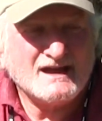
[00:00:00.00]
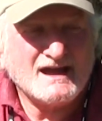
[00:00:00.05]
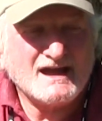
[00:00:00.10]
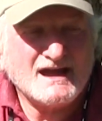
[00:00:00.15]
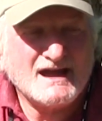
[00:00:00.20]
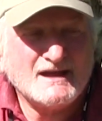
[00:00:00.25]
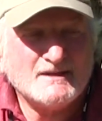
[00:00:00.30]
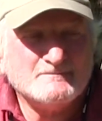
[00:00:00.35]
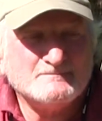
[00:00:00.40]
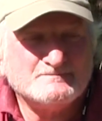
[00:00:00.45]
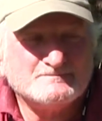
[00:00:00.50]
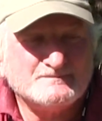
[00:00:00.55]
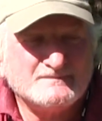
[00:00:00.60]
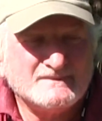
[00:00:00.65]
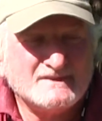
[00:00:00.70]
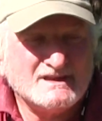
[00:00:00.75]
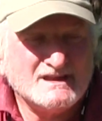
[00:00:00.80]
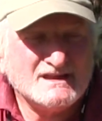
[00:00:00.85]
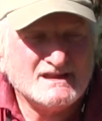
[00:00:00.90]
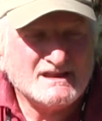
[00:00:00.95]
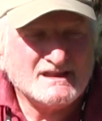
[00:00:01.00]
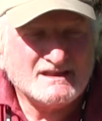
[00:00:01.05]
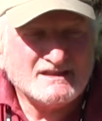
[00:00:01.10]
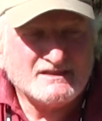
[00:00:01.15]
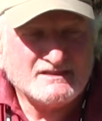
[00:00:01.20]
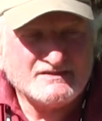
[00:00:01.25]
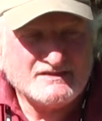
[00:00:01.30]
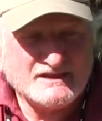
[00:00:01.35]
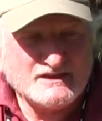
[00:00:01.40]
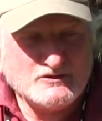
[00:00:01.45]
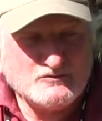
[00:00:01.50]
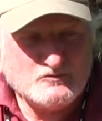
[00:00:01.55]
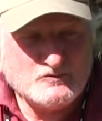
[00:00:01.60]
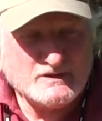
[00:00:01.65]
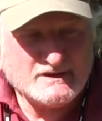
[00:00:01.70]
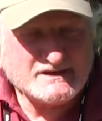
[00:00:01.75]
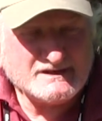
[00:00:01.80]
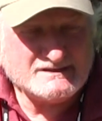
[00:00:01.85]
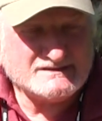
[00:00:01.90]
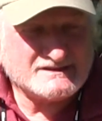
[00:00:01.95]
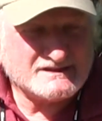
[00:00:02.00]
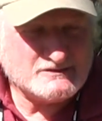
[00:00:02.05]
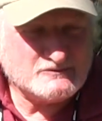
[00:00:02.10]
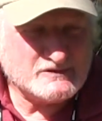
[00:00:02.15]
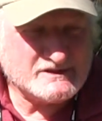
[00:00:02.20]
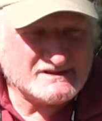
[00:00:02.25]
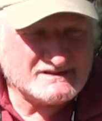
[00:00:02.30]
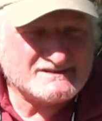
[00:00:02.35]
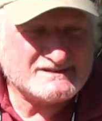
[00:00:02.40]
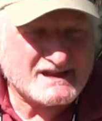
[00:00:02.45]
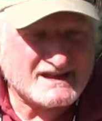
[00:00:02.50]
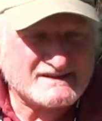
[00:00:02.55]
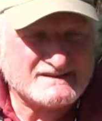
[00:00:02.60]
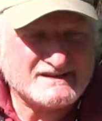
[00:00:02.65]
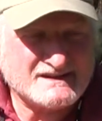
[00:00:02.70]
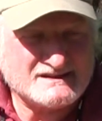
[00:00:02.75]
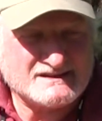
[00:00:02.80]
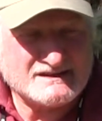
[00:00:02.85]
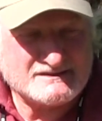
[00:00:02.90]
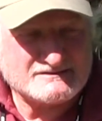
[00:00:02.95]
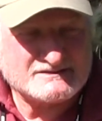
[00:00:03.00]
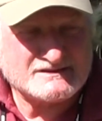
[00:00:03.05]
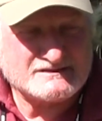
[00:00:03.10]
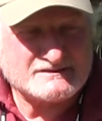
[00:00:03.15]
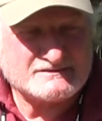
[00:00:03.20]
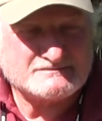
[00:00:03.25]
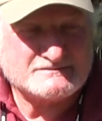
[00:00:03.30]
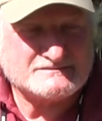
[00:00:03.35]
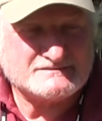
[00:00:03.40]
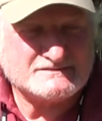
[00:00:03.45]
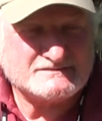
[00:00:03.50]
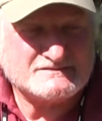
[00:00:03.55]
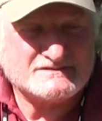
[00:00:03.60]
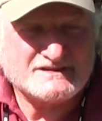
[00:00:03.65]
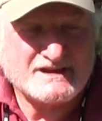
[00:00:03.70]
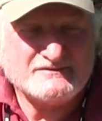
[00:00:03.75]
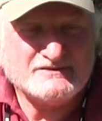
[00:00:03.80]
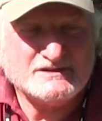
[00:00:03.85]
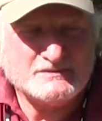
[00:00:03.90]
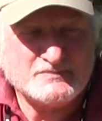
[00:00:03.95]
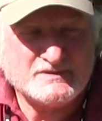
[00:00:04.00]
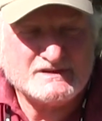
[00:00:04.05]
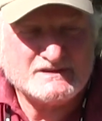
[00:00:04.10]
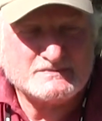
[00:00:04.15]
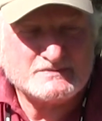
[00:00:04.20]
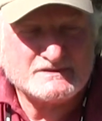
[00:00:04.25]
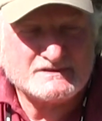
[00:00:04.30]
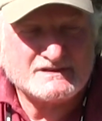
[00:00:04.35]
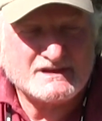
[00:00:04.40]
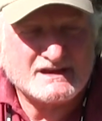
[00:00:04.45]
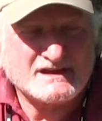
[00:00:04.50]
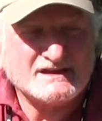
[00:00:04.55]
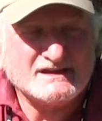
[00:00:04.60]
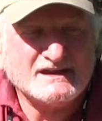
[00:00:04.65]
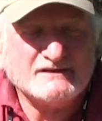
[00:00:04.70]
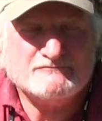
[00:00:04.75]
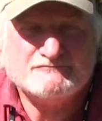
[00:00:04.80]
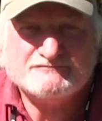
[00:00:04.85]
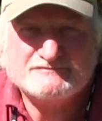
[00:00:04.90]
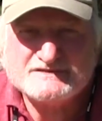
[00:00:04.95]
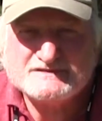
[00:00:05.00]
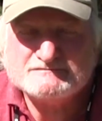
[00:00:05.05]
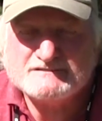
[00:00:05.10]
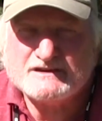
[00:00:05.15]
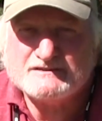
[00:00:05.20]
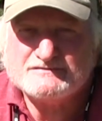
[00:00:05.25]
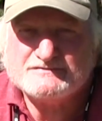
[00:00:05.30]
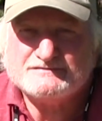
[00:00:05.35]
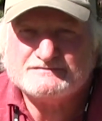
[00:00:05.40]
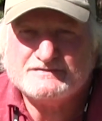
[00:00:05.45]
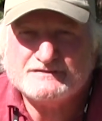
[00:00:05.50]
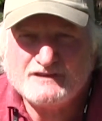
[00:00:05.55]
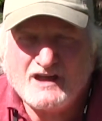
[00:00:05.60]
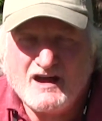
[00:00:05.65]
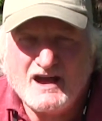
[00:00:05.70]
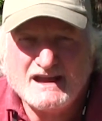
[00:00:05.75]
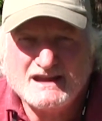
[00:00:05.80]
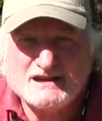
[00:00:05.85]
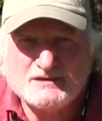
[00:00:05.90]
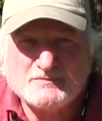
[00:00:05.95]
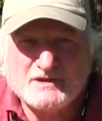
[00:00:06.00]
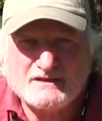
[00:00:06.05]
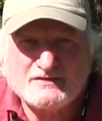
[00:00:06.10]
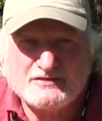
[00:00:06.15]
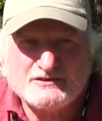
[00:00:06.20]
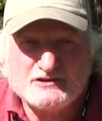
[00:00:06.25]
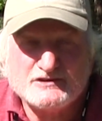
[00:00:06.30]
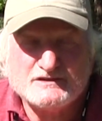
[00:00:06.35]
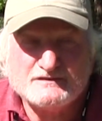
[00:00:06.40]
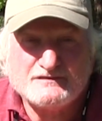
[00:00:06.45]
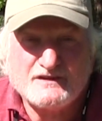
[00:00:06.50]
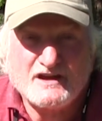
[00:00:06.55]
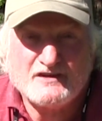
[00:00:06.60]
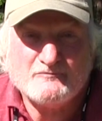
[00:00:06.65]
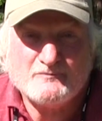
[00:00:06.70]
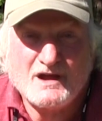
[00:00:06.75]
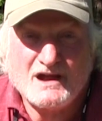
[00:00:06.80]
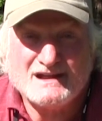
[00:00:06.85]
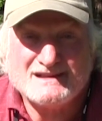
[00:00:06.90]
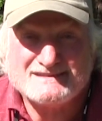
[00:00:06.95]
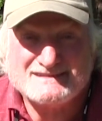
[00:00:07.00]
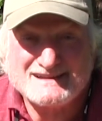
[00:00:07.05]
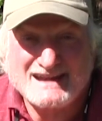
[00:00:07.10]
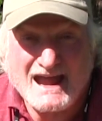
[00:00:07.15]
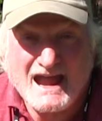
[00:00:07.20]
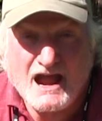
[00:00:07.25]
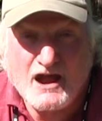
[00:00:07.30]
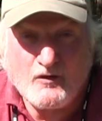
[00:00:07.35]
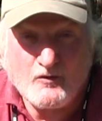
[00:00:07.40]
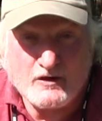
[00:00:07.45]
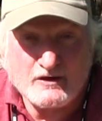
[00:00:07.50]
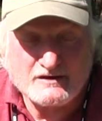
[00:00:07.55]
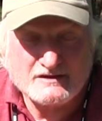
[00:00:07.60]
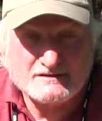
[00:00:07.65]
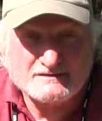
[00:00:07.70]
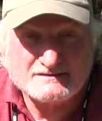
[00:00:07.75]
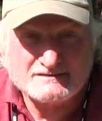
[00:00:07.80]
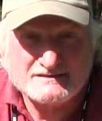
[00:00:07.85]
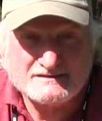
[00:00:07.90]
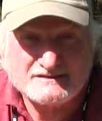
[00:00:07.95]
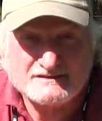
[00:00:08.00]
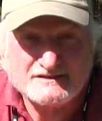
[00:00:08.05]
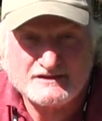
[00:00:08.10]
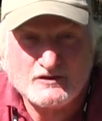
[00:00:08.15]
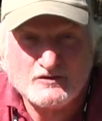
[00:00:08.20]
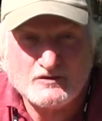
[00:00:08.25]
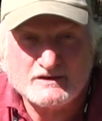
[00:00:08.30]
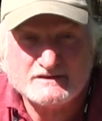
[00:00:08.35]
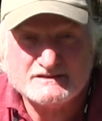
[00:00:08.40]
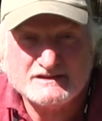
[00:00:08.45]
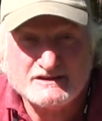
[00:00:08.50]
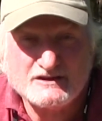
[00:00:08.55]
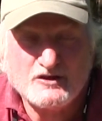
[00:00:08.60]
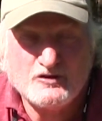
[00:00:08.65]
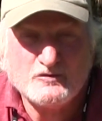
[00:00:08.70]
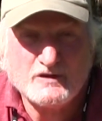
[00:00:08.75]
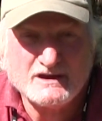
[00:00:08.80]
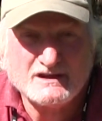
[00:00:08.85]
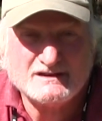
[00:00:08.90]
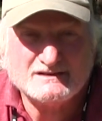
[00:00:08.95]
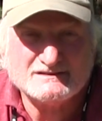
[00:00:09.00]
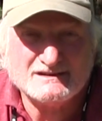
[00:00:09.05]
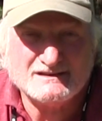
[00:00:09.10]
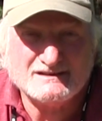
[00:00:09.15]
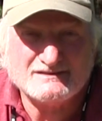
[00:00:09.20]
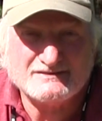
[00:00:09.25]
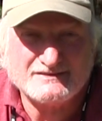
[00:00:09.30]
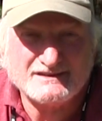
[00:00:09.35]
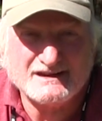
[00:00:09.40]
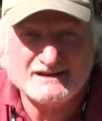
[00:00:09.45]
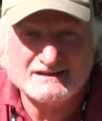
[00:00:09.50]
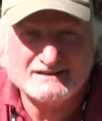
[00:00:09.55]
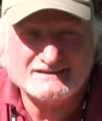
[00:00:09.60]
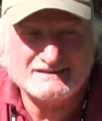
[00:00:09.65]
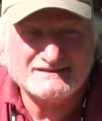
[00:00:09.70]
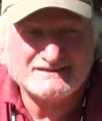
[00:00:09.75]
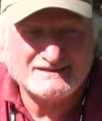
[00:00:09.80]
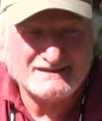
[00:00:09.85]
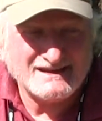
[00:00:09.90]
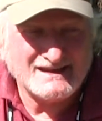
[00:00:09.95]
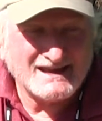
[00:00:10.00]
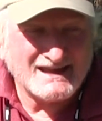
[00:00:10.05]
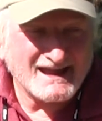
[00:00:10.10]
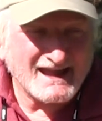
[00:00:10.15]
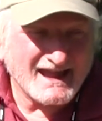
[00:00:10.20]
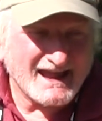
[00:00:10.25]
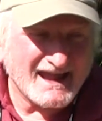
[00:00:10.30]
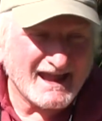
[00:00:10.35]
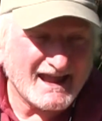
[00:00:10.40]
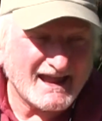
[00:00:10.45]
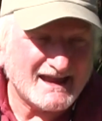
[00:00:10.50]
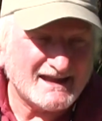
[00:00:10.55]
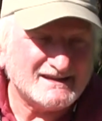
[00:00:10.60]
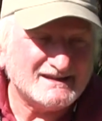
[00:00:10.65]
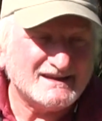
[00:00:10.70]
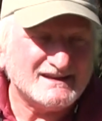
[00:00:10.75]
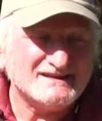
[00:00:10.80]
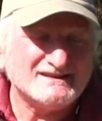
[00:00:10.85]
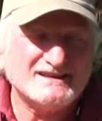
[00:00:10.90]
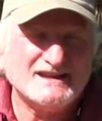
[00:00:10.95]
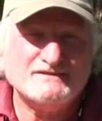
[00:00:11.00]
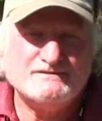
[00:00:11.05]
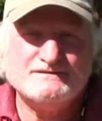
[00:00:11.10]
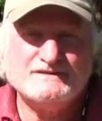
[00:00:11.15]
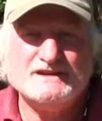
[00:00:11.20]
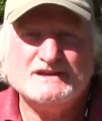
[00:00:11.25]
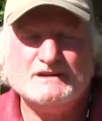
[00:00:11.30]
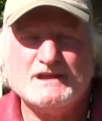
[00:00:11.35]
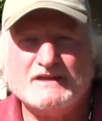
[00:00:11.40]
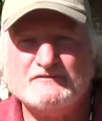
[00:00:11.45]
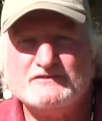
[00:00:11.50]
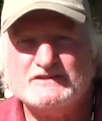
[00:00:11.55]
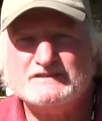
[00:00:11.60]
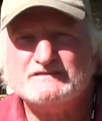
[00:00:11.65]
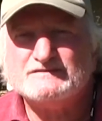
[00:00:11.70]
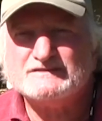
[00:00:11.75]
Um, their, wing, their wings, like I said, they're, they're 70 beats per second. They, they fly at about 35 miles an hour. So they're quick little things. And they feed every